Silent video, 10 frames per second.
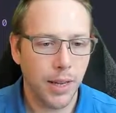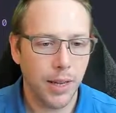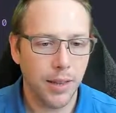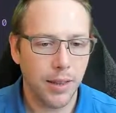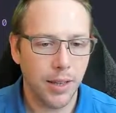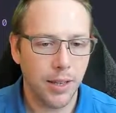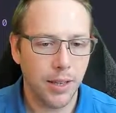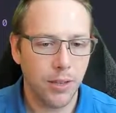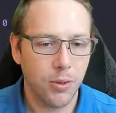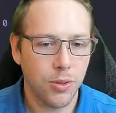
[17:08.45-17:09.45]
And
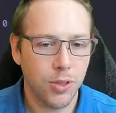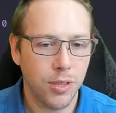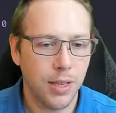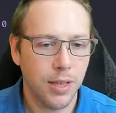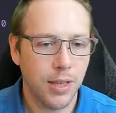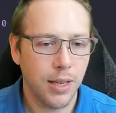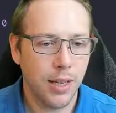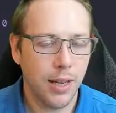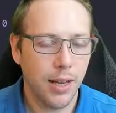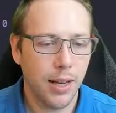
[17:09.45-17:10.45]
then you see
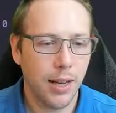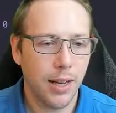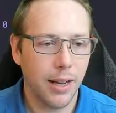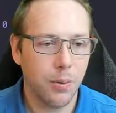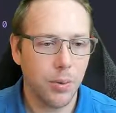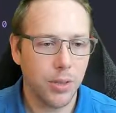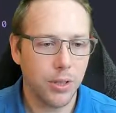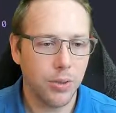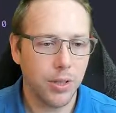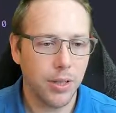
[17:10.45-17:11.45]
I want
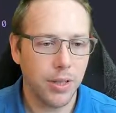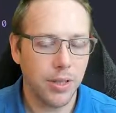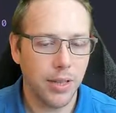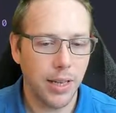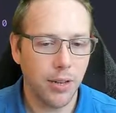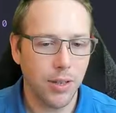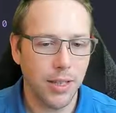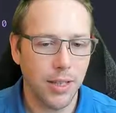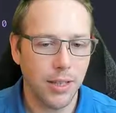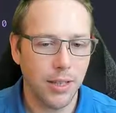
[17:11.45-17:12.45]
to then now
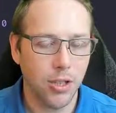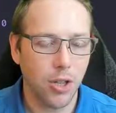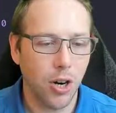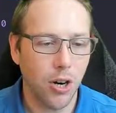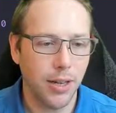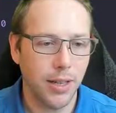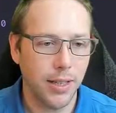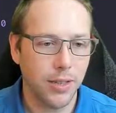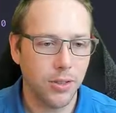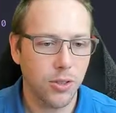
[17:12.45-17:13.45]
get the
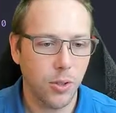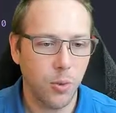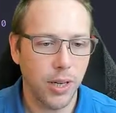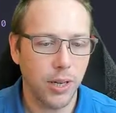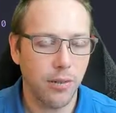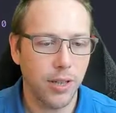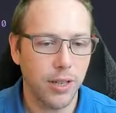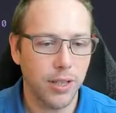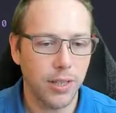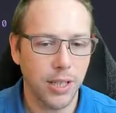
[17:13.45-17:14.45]
target. So whatever it
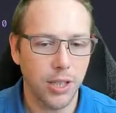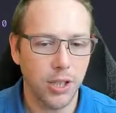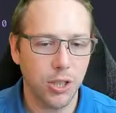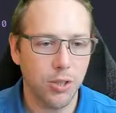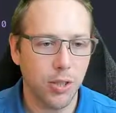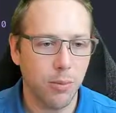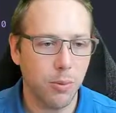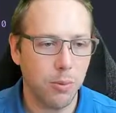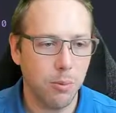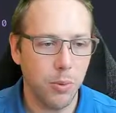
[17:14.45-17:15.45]
is that I just like
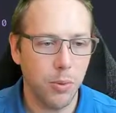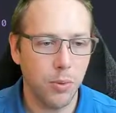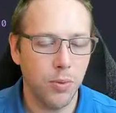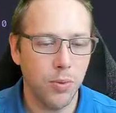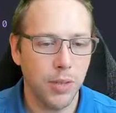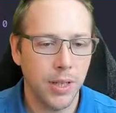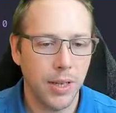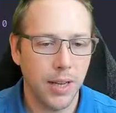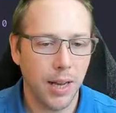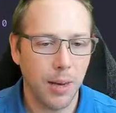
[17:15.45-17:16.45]
removed,
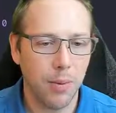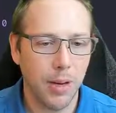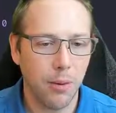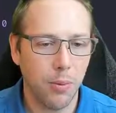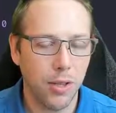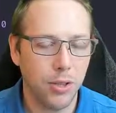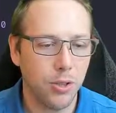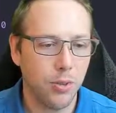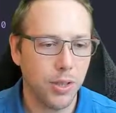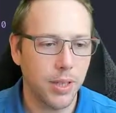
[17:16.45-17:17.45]
I'm now wanting
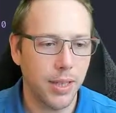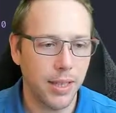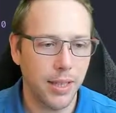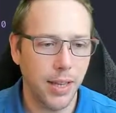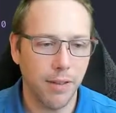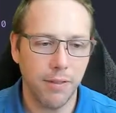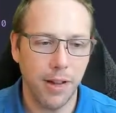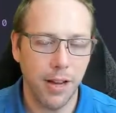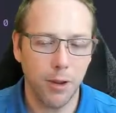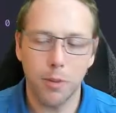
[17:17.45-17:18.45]
to get that
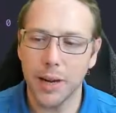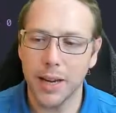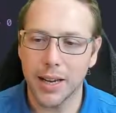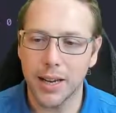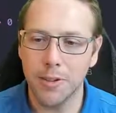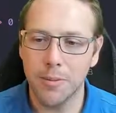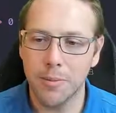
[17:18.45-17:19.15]
value back out.